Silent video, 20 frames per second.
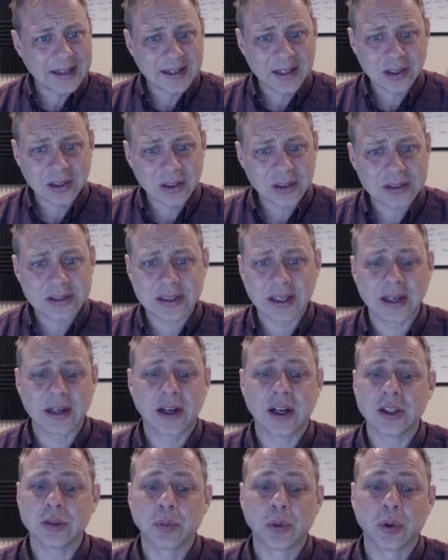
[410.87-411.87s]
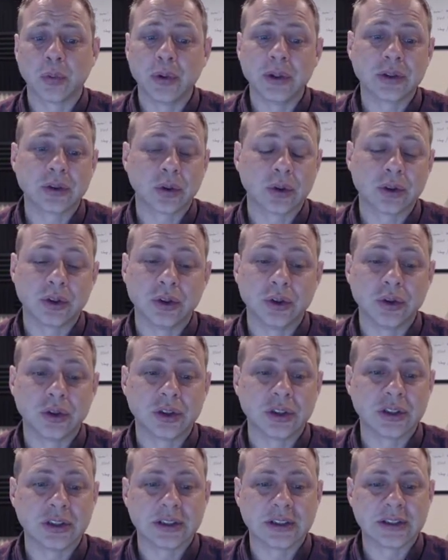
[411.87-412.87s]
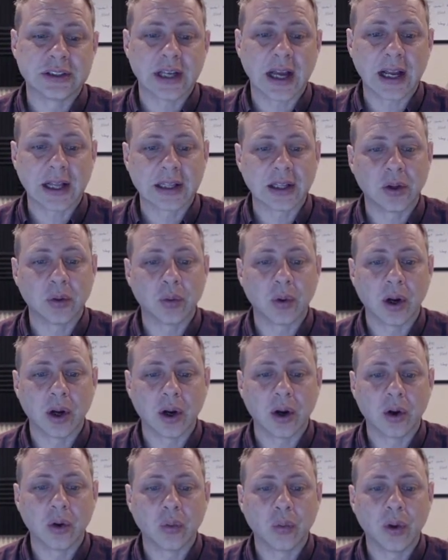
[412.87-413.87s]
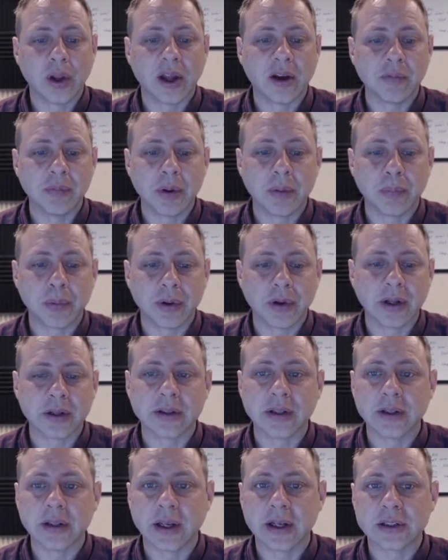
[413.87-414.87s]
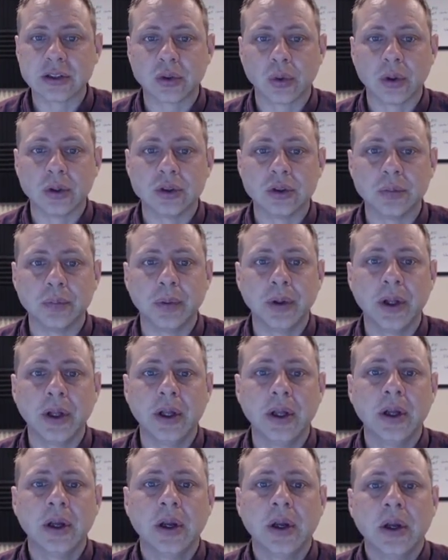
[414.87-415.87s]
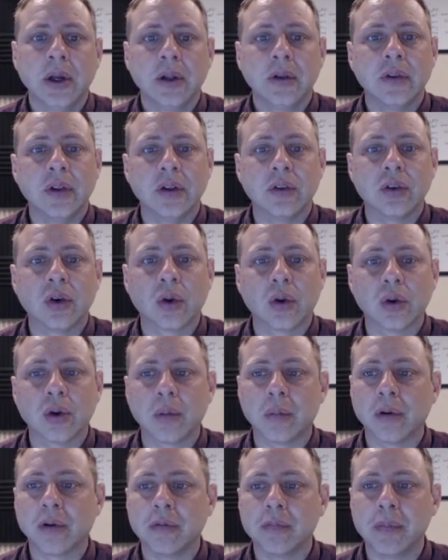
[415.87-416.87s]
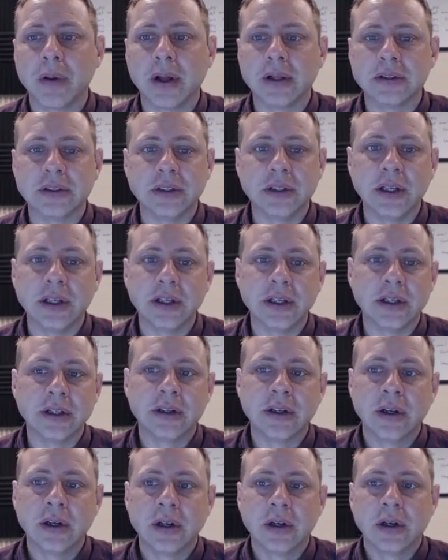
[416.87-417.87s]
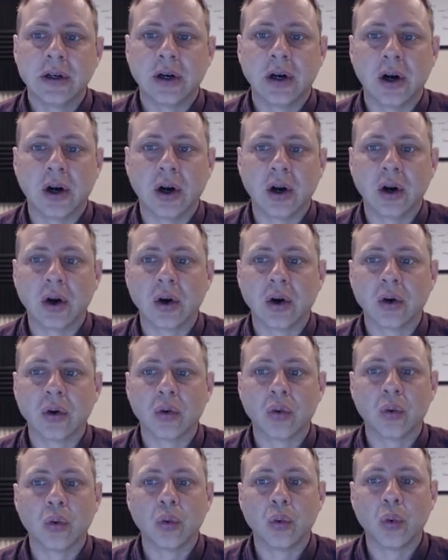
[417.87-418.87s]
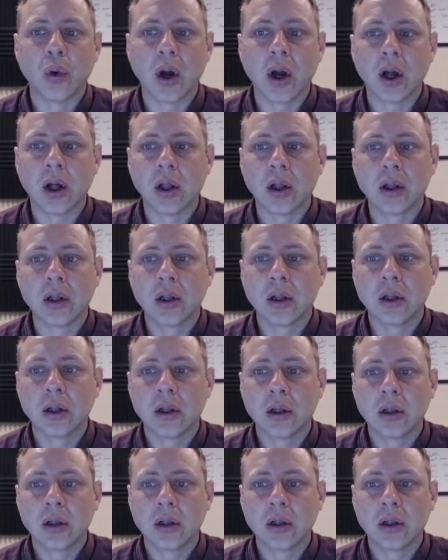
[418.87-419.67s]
it looks like hospital resource use is exactly where we have been predicting that it's going to be. The total number of beds needed are well